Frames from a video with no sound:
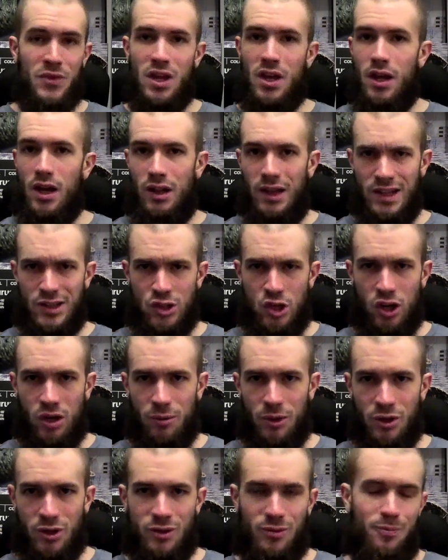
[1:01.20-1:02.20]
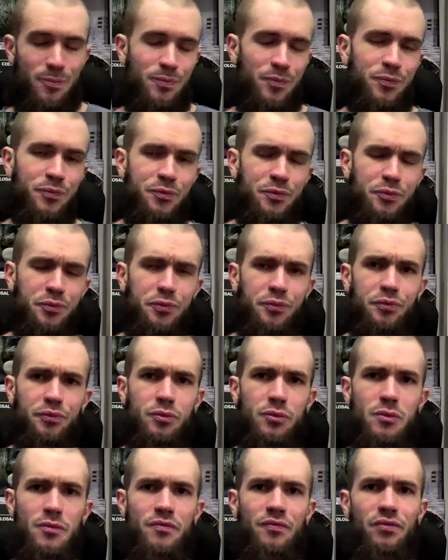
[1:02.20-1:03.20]
let's talk about
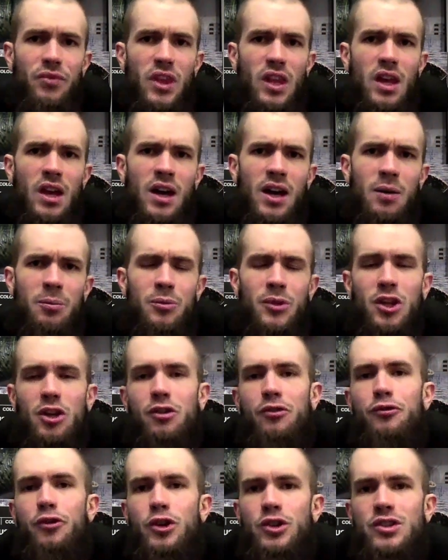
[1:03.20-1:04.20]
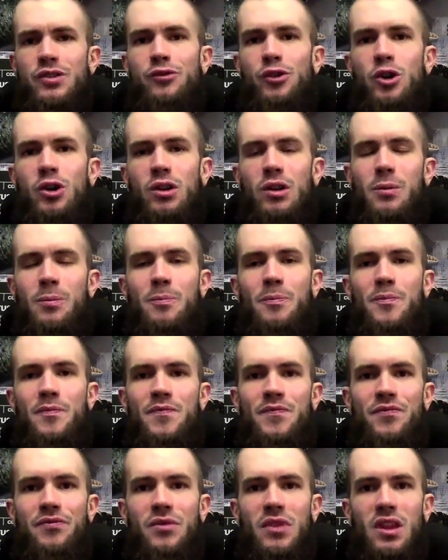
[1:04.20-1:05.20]
it. First of all,
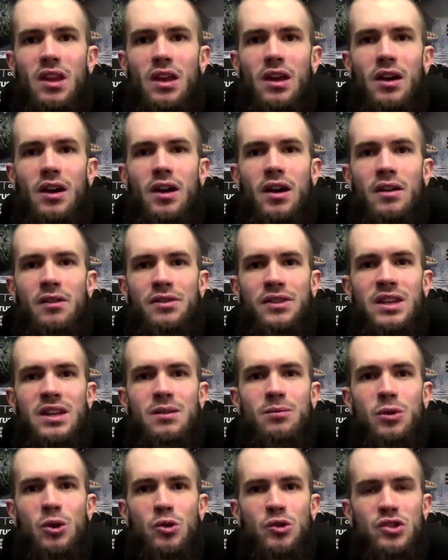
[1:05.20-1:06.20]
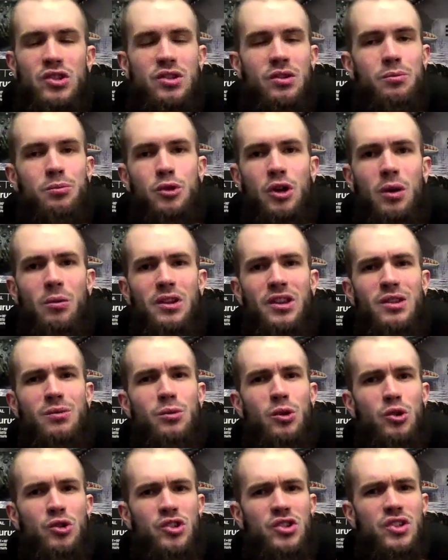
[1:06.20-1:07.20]
the
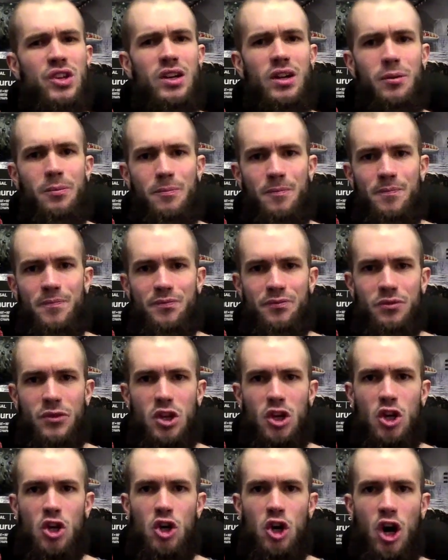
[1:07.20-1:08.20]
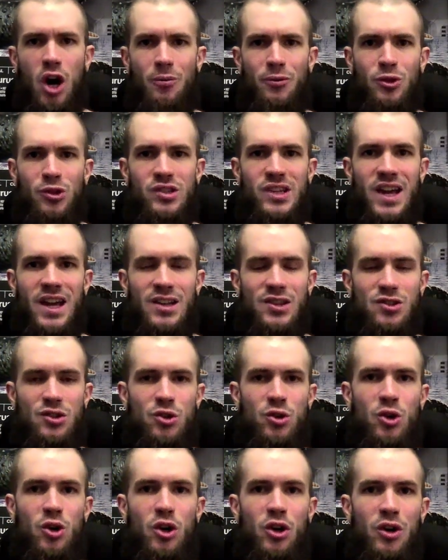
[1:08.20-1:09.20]
most obvious answer
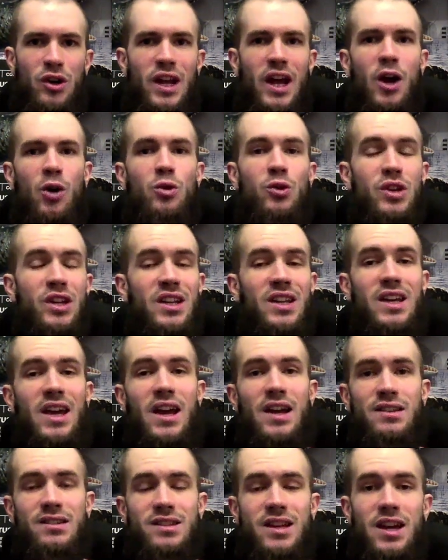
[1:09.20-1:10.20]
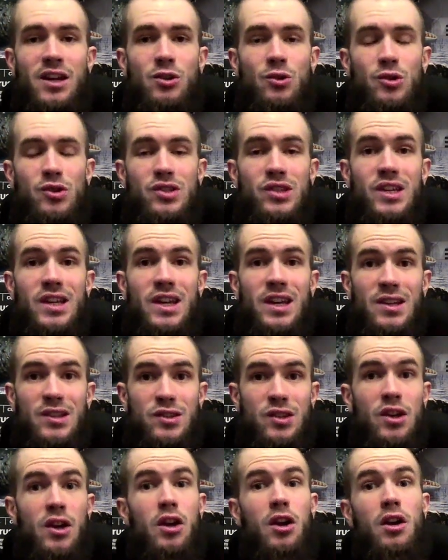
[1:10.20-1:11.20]
on how you can cast actors is
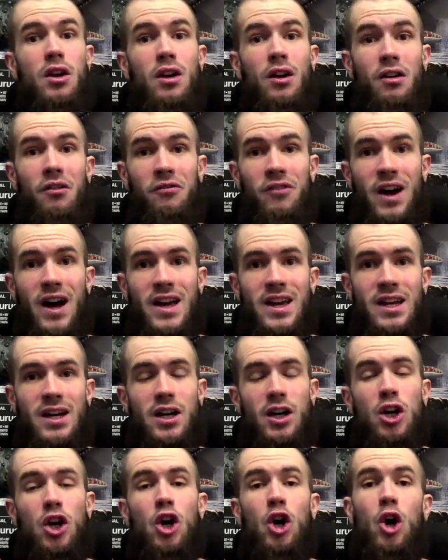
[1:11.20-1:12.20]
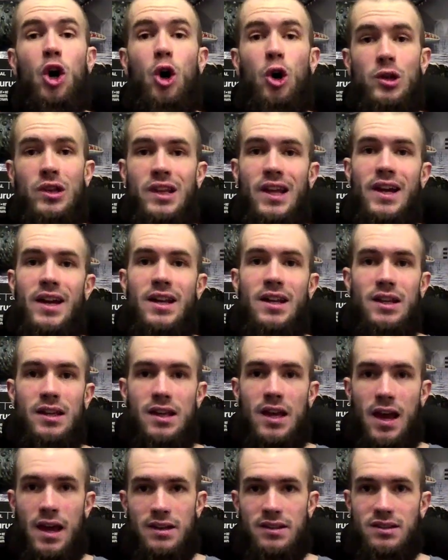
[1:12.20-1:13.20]
via online
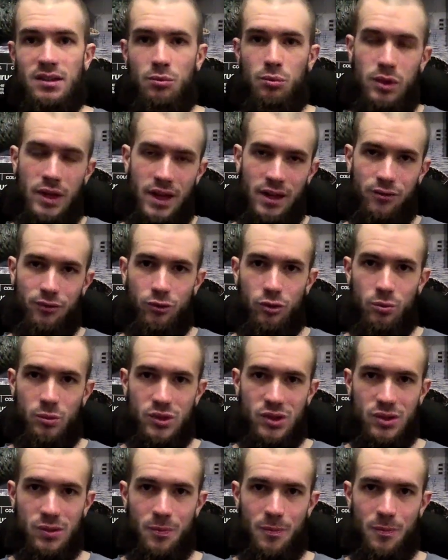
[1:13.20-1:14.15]
casting platforms.